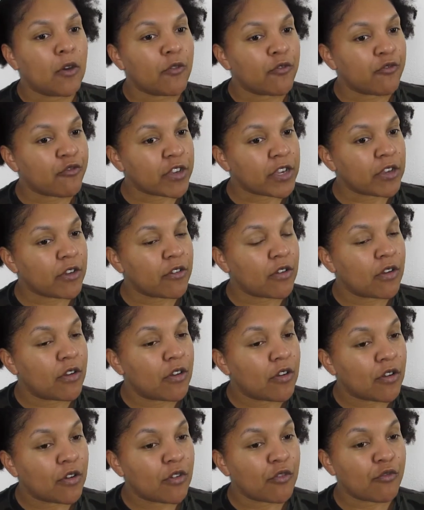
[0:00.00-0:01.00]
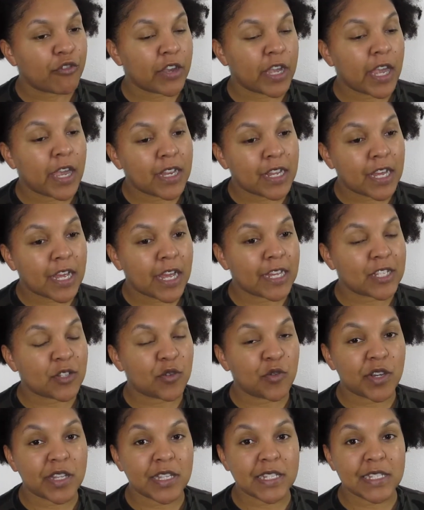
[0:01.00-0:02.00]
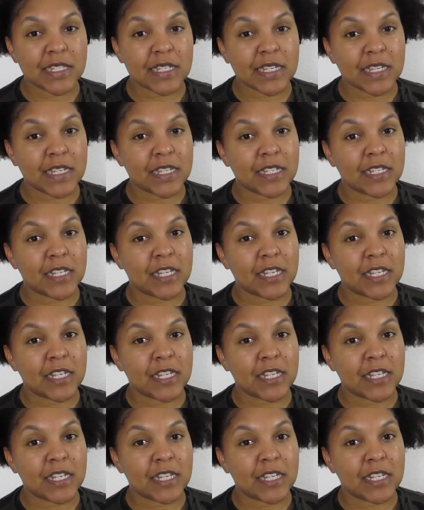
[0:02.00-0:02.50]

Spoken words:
Rihanna has oily skin,